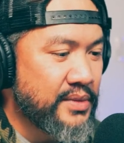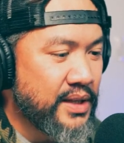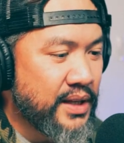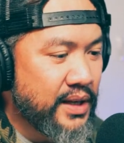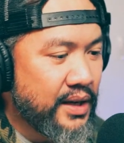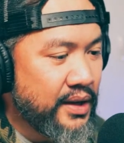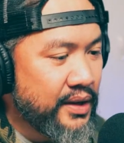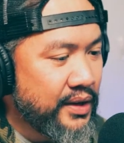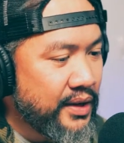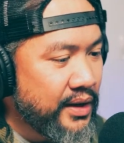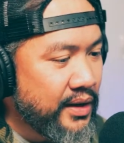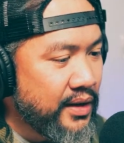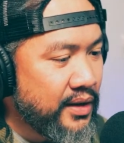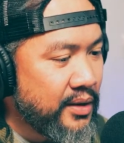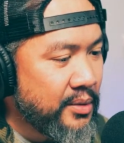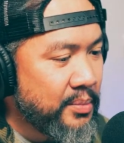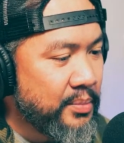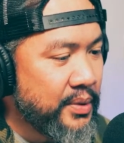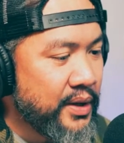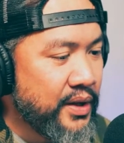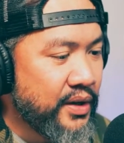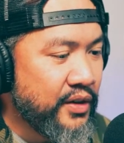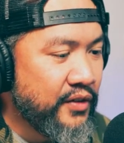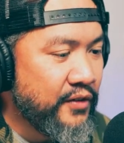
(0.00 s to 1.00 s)
a little
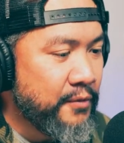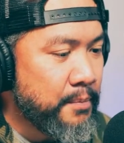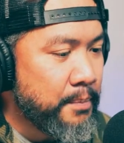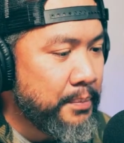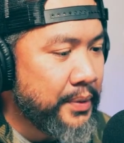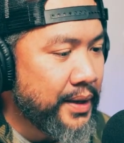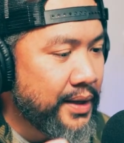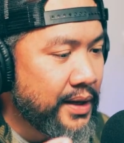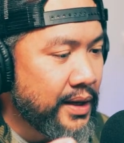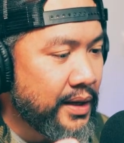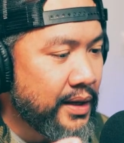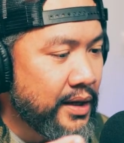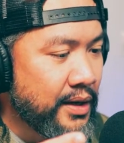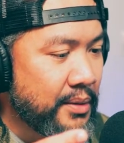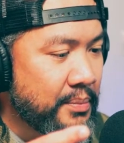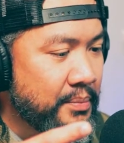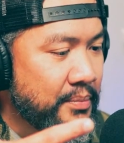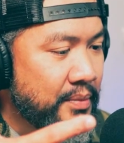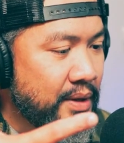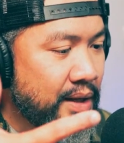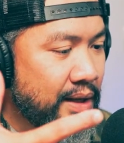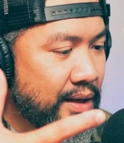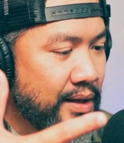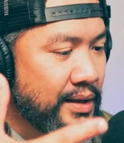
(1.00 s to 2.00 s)
bit of picking up
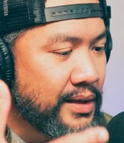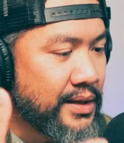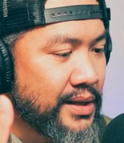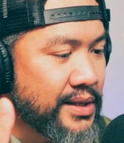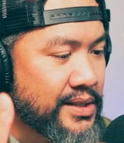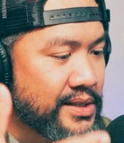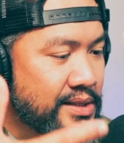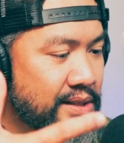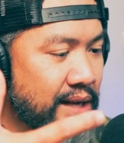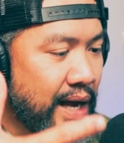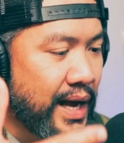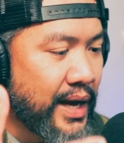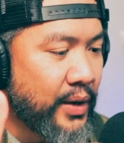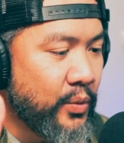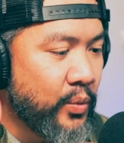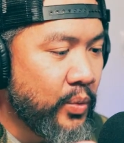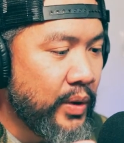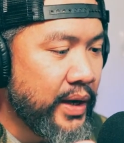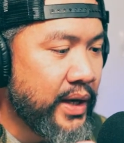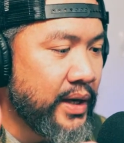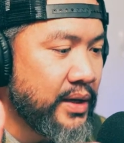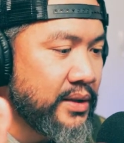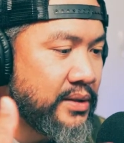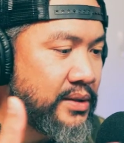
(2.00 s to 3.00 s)
in the
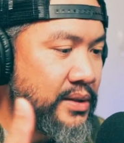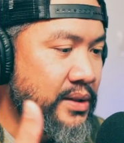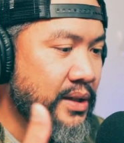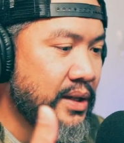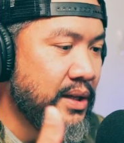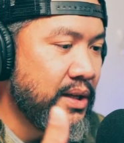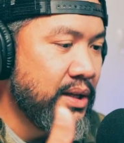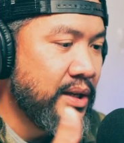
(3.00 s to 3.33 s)
sideways,